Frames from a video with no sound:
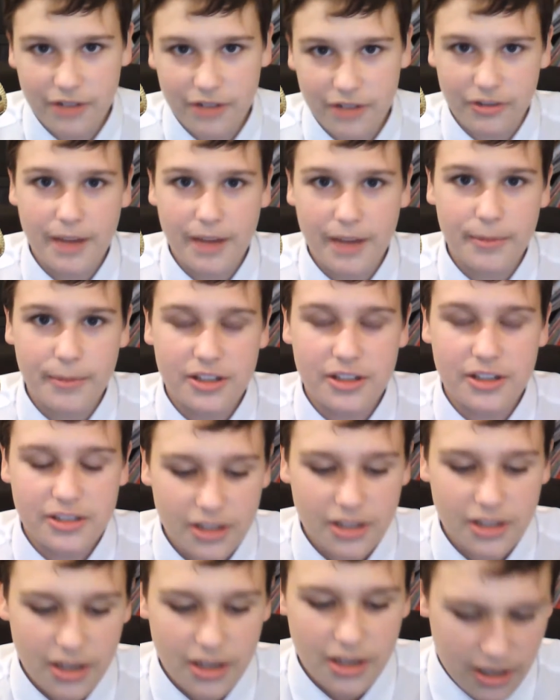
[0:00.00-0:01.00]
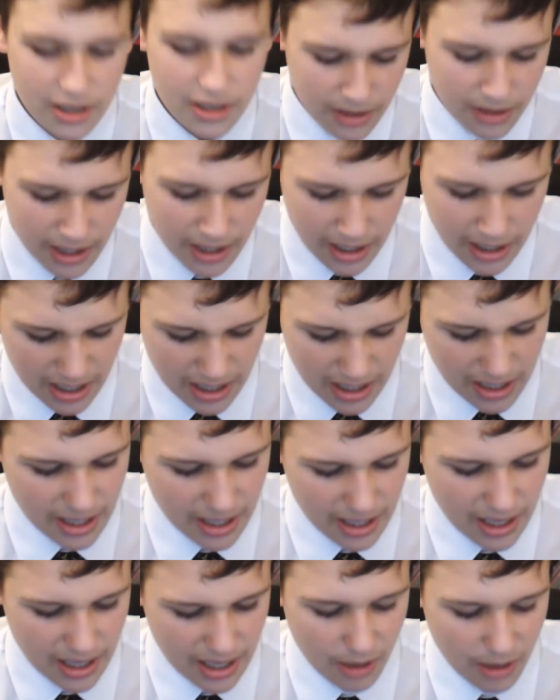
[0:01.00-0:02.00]
in there because,
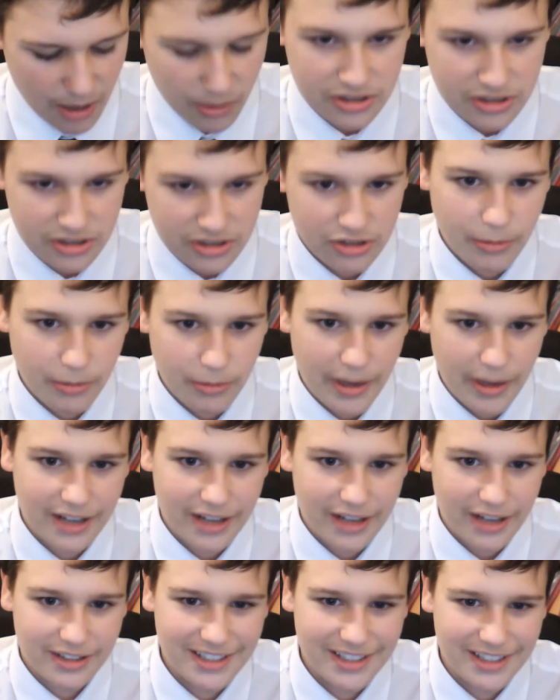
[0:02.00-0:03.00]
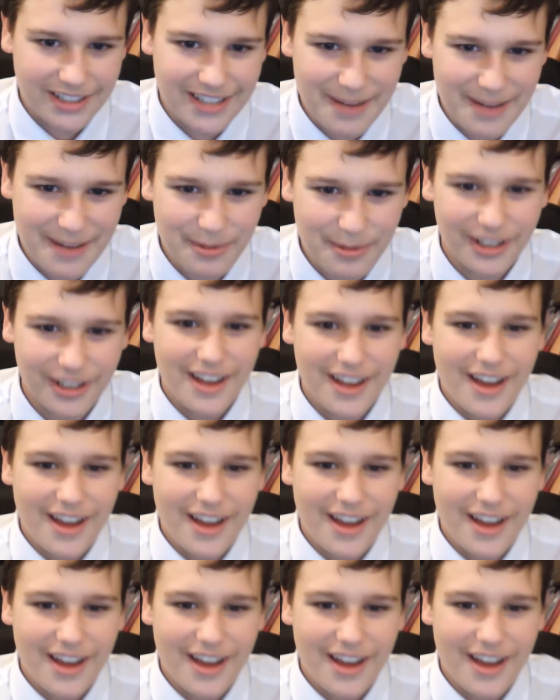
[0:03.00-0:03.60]
ow, I just knocked my hand on the table.